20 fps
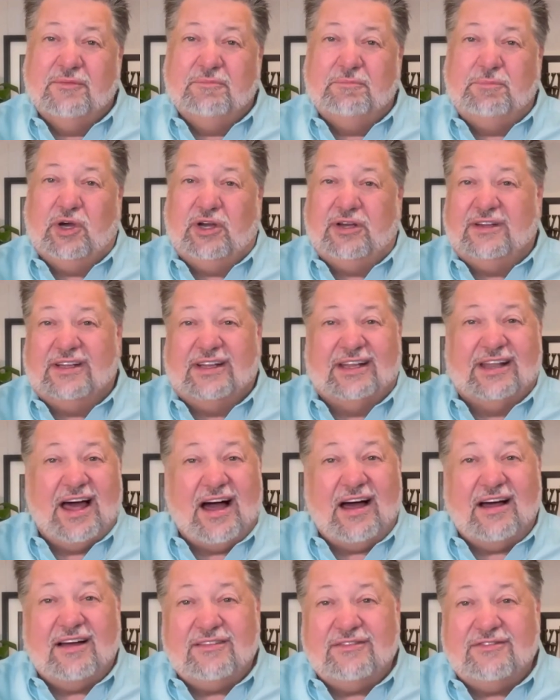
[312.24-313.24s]
put
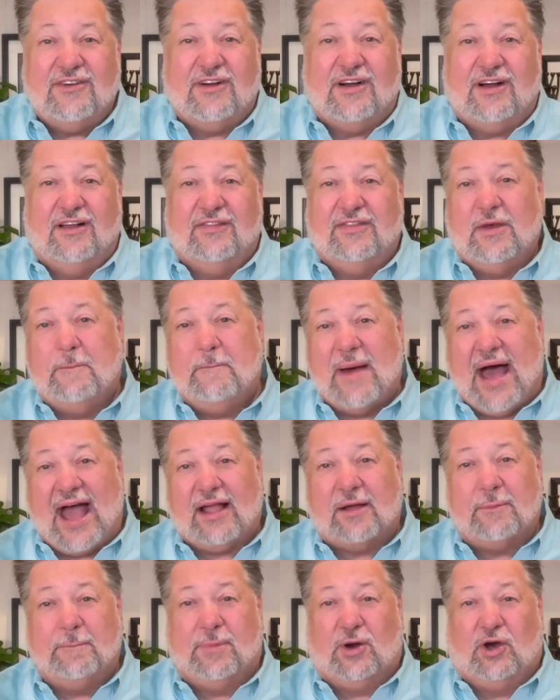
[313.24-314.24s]
love on the
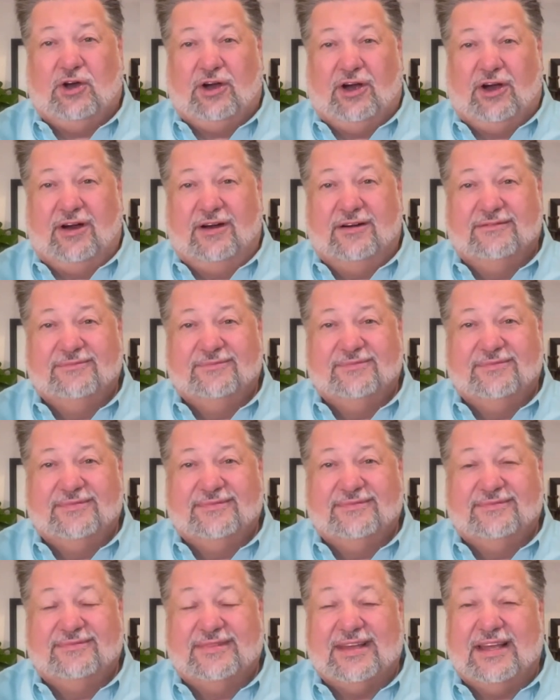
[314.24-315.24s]
back burner
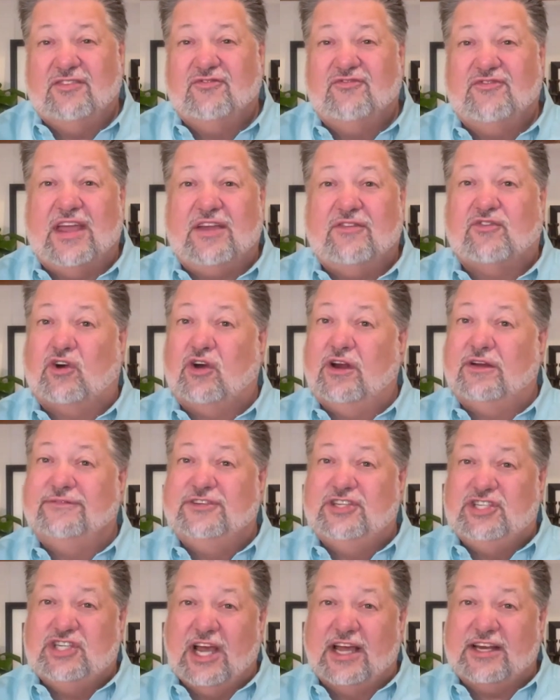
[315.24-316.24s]
in favor
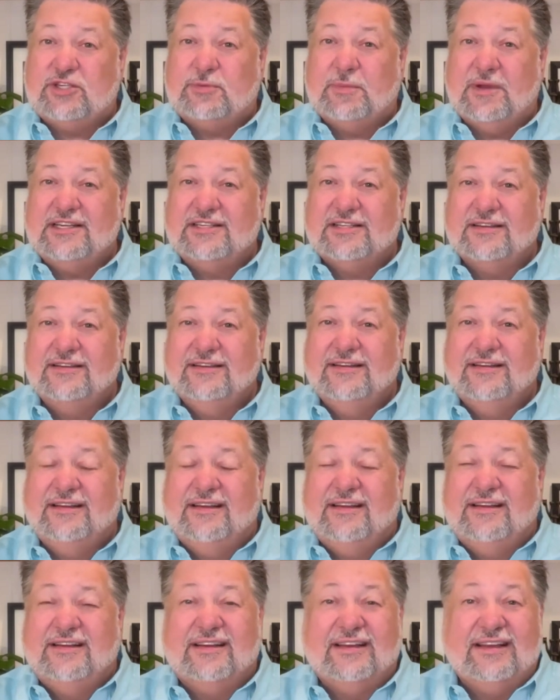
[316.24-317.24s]
of judgment,
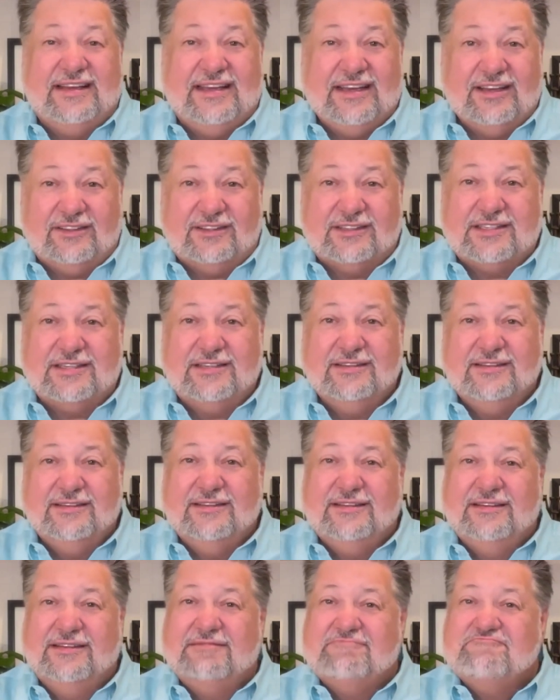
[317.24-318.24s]
guilt,
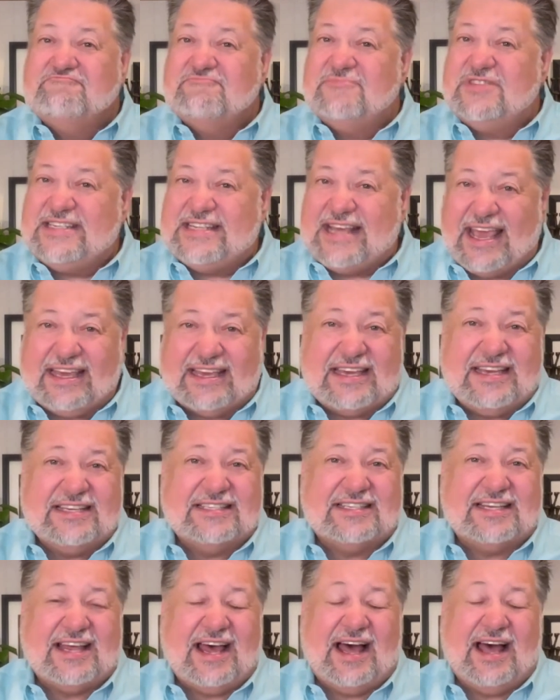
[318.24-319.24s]
taking
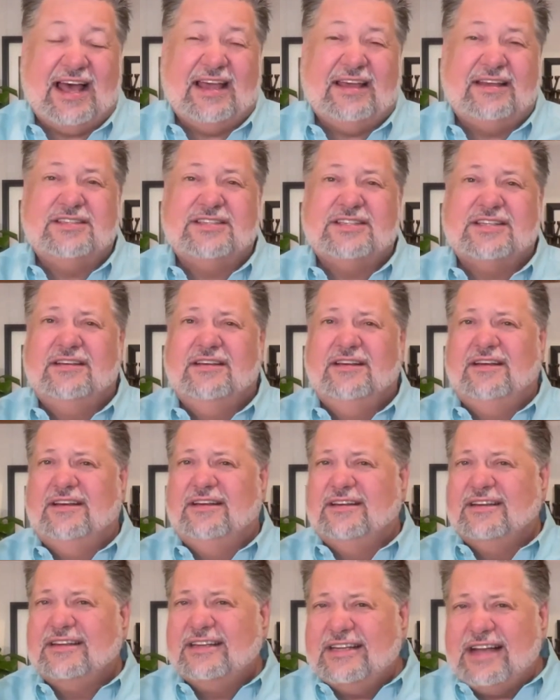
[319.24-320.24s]
sides,
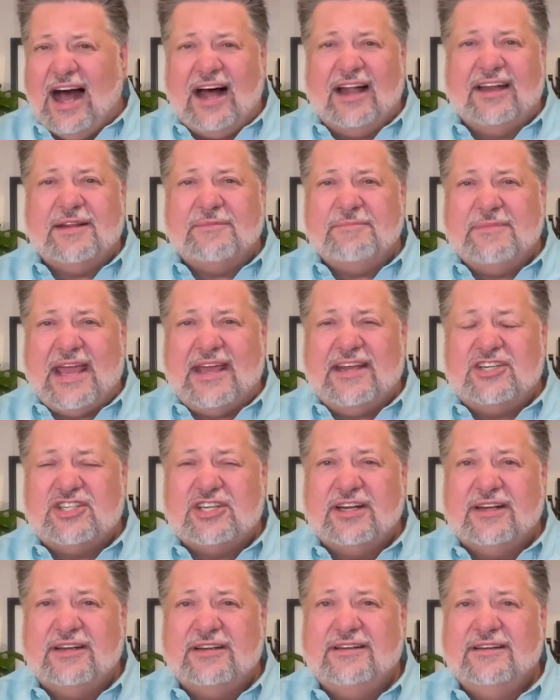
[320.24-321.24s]

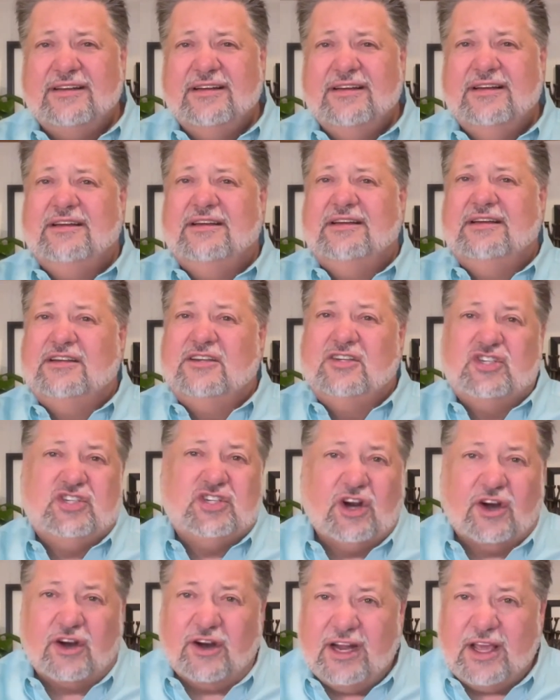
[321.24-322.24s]
condemnation,
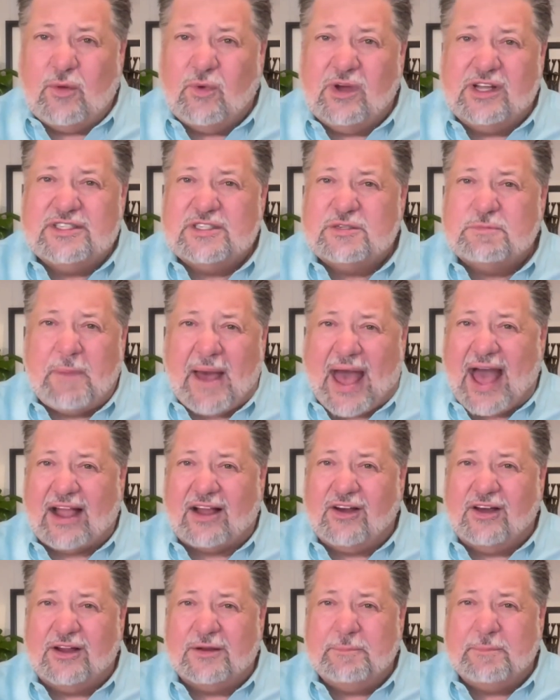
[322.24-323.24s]
turning one's
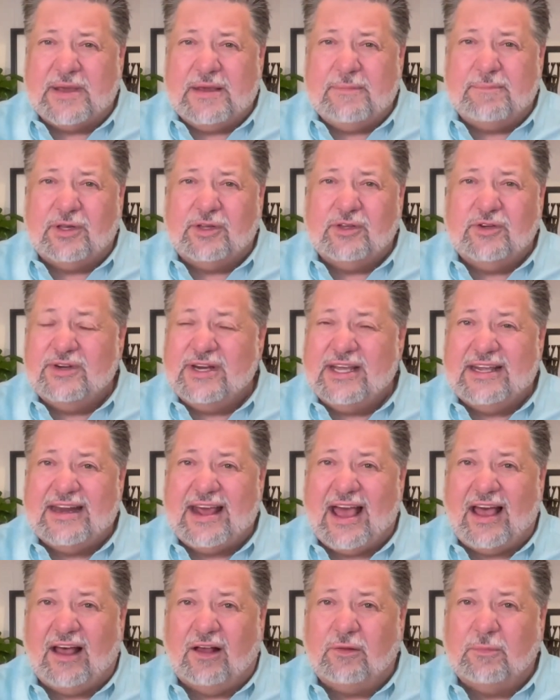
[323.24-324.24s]
back on people who need
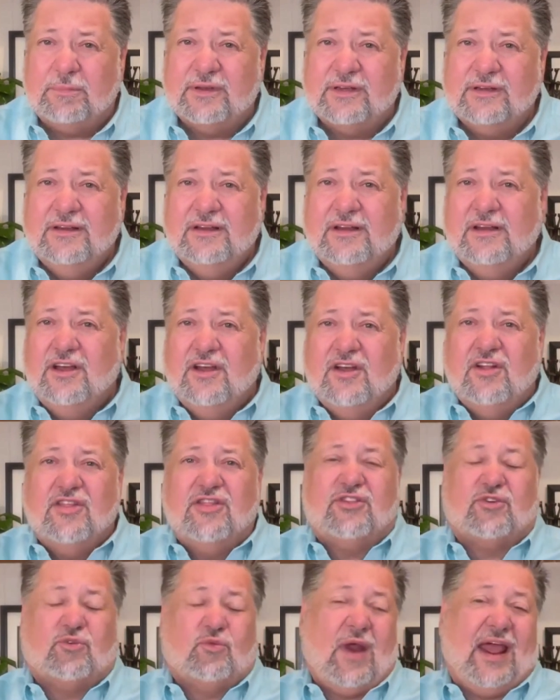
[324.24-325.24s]
help,
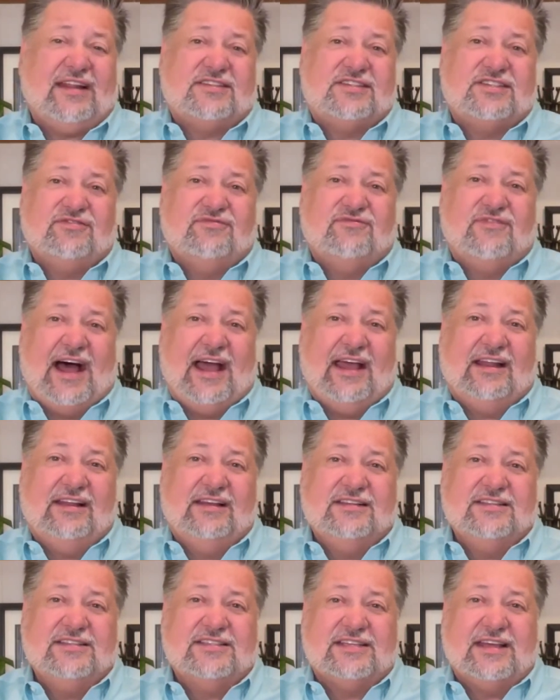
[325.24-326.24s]
threats of
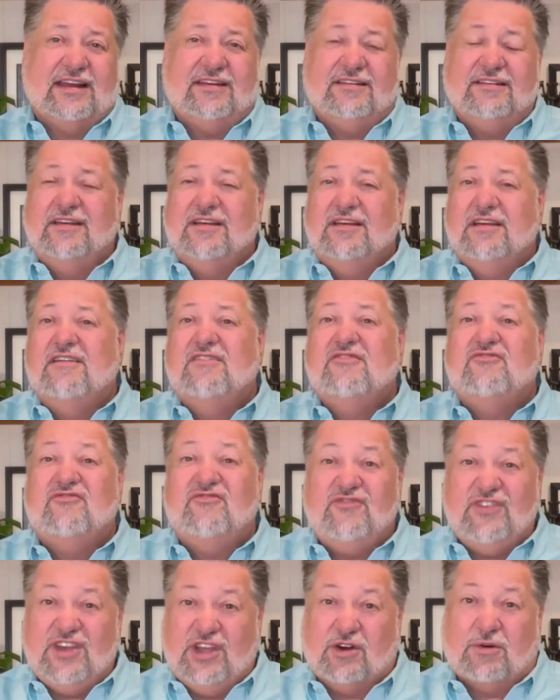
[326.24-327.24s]
violence, and
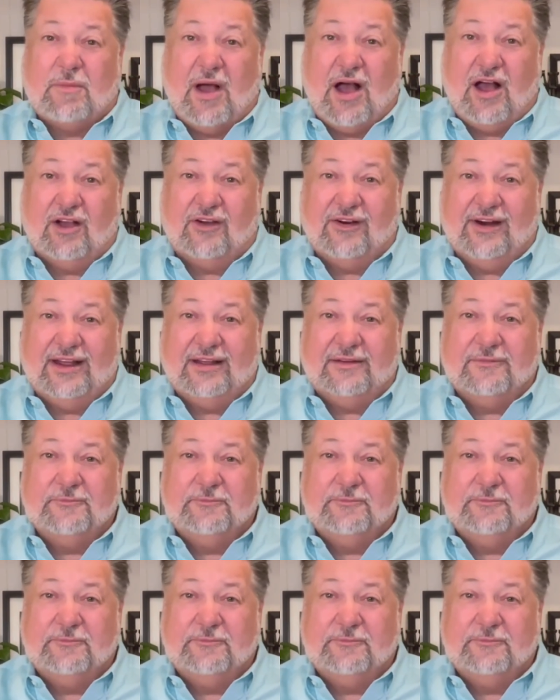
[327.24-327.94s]
fear mongering.